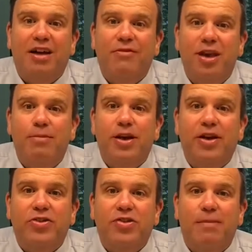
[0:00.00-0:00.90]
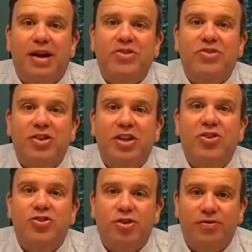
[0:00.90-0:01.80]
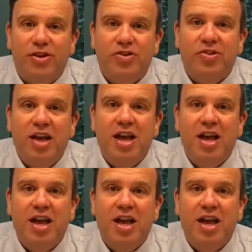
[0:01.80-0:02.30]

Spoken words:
of emails about Sunday's service,